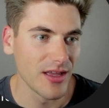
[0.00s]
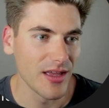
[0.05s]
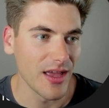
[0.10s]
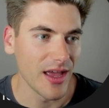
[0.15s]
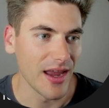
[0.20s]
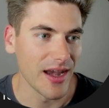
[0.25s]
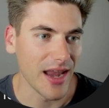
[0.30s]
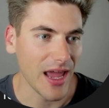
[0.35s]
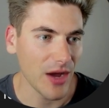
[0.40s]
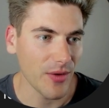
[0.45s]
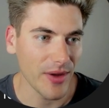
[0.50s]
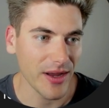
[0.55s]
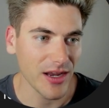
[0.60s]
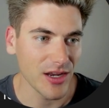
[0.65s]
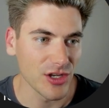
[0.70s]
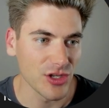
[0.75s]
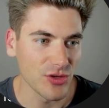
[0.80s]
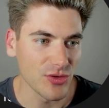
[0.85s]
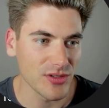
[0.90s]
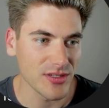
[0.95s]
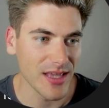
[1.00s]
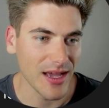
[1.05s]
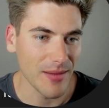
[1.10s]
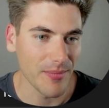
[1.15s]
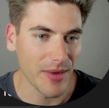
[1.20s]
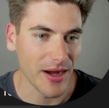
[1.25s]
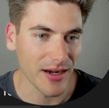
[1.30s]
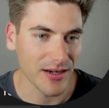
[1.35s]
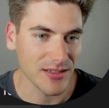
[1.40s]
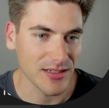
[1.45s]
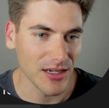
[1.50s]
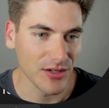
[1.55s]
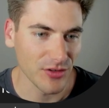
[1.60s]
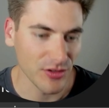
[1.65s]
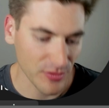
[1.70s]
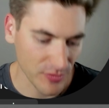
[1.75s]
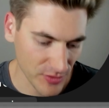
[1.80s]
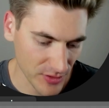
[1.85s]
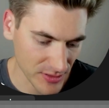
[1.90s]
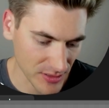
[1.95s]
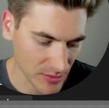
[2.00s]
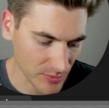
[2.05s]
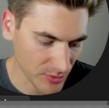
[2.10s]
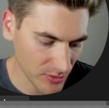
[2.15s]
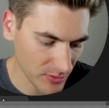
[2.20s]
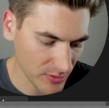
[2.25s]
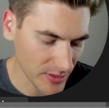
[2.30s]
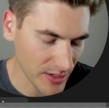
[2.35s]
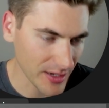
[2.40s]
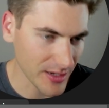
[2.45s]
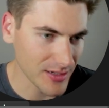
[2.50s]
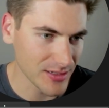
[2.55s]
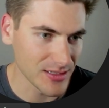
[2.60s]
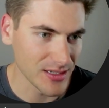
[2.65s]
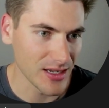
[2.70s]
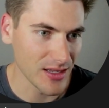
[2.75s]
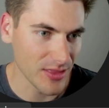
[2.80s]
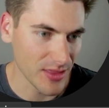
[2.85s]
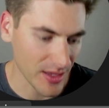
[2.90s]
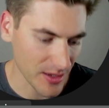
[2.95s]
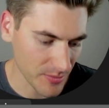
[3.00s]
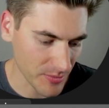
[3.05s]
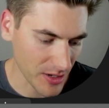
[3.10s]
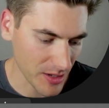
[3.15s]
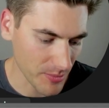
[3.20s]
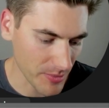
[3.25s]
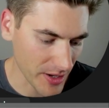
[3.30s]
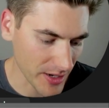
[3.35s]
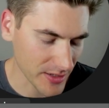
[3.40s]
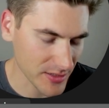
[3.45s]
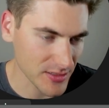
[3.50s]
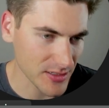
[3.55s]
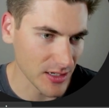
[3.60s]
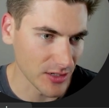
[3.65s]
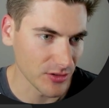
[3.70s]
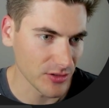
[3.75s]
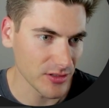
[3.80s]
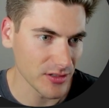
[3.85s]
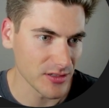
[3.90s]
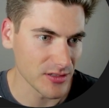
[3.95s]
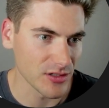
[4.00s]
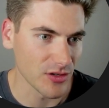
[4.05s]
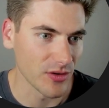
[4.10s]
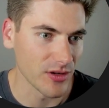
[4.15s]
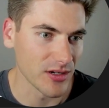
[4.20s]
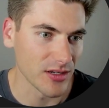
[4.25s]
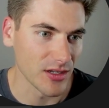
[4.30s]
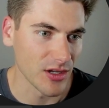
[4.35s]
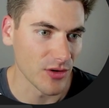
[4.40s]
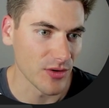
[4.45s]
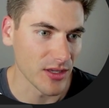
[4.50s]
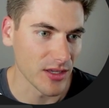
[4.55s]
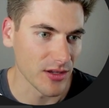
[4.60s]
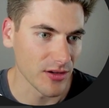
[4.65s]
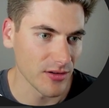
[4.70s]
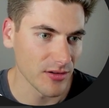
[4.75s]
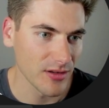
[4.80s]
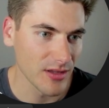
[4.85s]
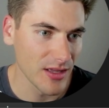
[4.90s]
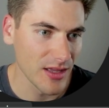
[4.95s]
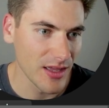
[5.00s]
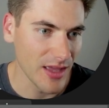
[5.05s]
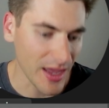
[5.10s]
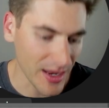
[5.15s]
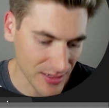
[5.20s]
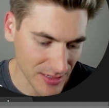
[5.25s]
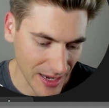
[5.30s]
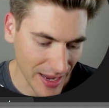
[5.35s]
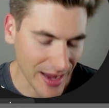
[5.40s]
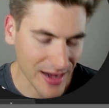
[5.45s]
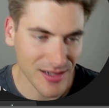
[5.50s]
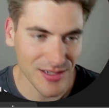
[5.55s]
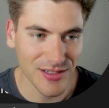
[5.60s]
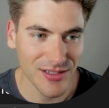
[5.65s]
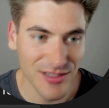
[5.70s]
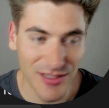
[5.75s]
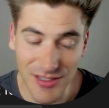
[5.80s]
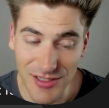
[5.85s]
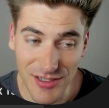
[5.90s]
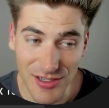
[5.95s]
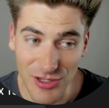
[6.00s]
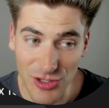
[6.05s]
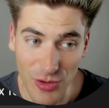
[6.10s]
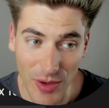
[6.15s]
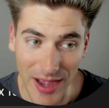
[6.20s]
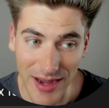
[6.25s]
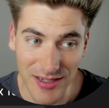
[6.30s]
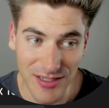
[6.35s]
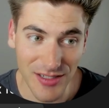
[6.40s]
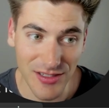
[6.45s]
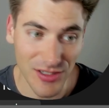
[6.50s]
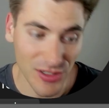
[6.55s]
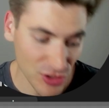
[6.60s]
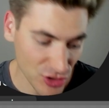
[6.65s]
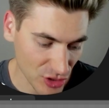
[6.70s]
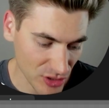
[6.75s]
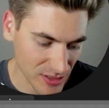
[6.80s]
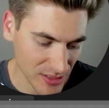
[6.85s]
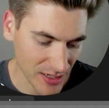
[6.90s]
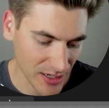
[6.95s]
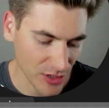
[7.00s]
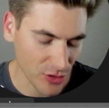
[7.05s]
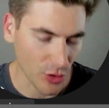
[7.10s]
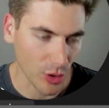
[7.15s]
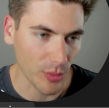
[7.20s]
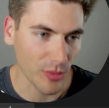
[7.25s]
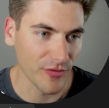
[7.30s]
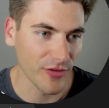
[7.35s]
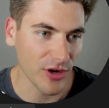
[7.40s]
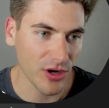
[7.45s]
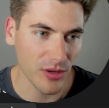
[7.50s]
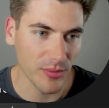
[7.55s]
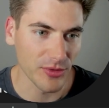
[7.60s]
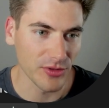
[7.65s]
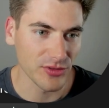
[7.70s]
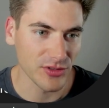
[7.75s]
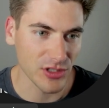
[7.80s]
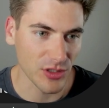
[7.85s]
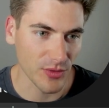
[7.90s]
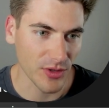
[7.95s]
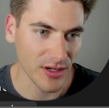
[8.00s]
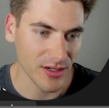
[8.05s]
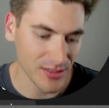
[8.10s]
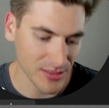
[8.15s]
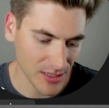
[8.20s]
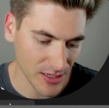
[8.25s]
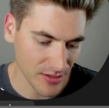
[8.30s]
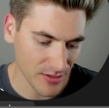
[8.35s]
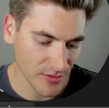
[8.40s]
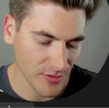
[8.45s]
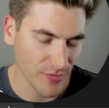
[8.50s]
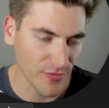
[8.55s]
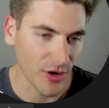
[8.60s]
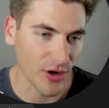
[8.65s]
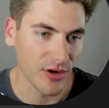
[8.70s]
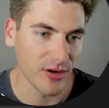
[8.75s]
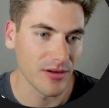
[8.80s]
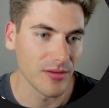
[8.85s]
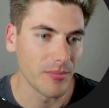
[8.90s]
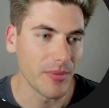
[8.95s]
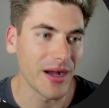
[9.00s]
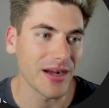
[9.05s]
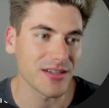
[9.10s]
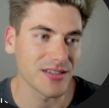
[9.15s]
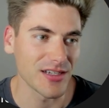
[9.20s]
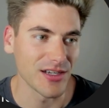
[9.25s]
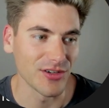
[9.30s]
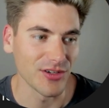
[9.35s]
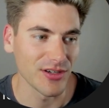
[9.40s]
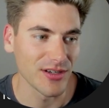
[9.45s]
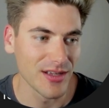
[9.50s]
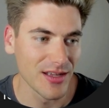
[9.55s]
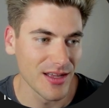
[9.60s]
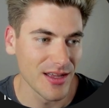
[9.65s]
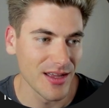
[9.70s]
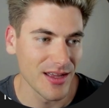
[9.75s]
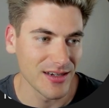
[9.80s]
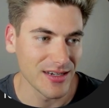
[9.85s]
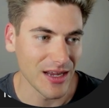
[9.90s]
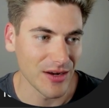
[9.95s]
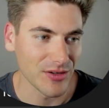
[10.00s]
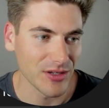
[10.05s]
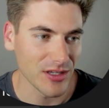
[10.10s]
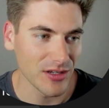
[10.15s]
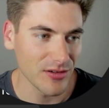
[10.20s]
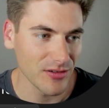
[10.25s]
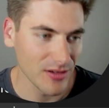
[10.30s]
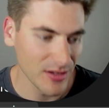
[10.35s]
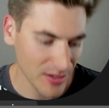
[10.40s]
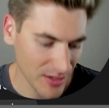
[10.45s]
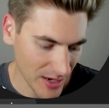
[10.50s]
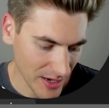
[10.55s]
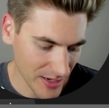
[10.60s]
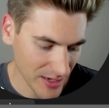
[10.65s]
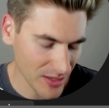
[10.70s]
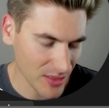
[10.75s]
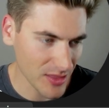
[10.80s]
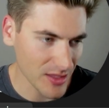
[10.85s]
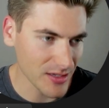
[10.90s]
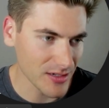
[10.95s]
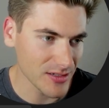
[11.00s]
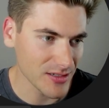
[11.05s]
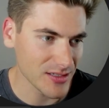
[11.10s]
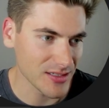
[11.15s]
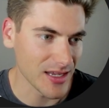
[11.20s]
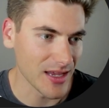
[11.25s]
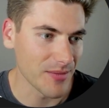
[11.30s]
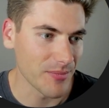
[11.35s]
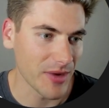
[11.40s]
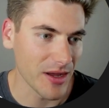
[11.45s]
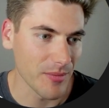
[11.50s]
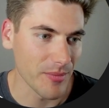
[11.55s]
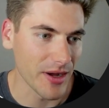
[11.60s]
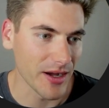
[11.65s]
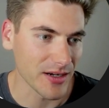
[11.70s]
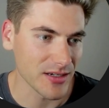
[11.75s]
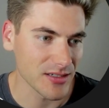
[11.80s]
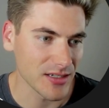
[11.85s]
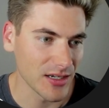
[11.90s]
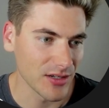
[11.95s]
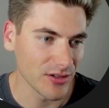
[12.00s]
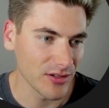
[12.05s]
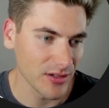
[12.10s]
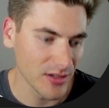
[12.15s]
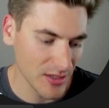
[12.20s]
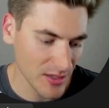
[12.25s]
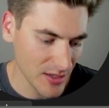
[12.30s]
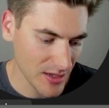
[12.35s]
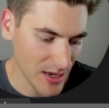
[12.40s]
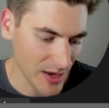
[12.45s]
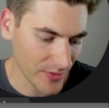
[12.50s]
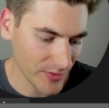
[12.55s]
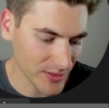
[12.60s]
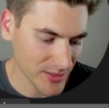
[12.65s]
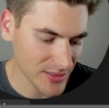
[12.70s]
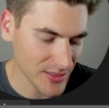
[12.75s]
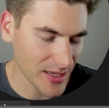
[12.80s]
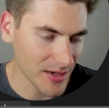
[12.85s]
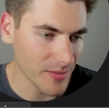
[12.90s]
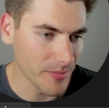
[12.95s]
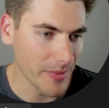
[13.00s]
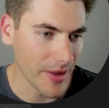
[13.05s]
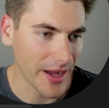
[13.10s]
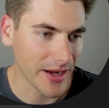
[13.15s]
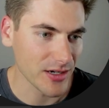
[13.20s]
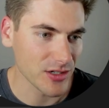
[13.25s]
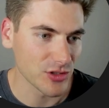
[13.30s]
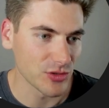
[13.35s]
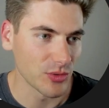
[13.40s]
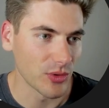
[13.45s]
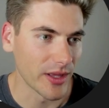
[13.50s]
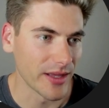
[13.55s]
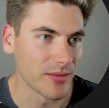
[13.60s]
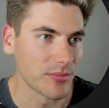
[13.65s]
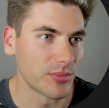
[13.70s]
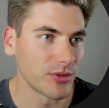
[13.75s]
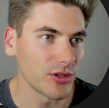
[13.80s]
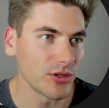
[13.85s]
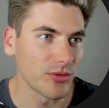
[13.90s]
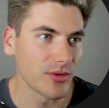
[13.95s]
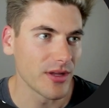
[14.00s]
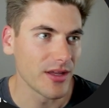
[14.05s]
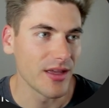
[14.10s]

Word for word: And now I can use that box color. For example, I could say that my box color is going to go here. And to access this, you access it just like a normal variable. So we're going to say var box color. Down here, I can then set my box color and let's set it back to light blue.